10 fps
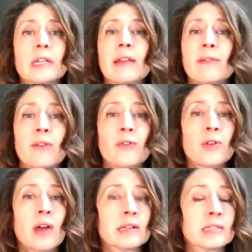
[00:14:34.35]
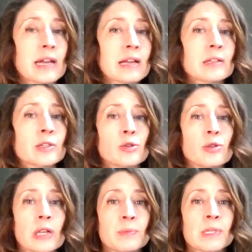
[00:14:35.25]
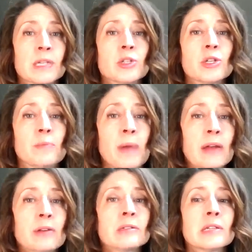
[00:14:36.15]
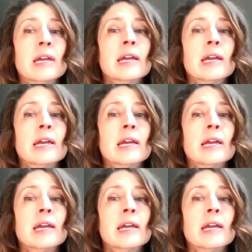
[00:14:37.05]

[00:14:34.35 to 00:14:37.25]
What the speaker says: Even if you're not a cyclist who clips into your pedals,